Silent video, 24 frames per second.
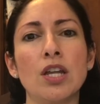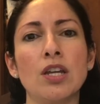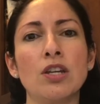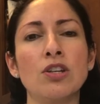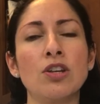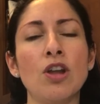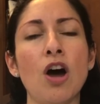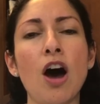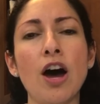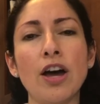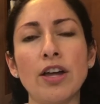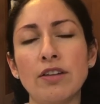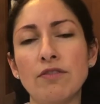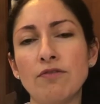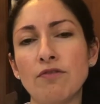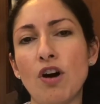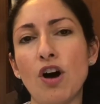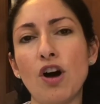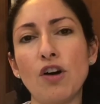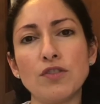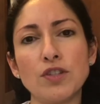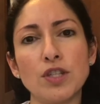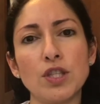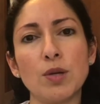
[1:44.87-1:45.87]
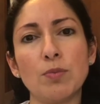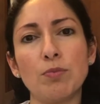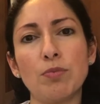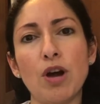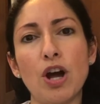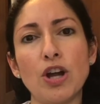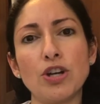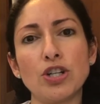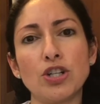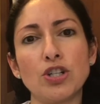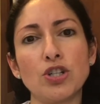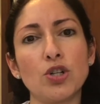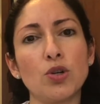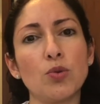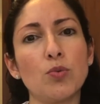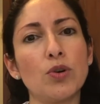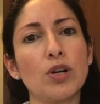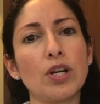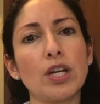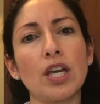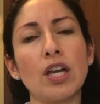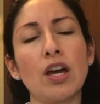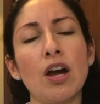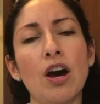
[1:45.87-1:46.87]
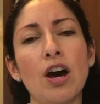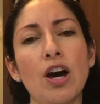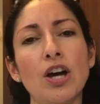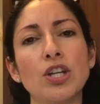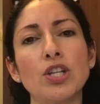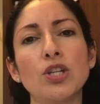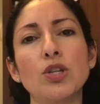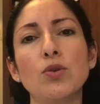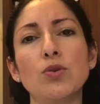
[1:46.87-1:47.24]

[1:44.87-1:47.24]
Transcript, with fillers: not involved in the project you're working on,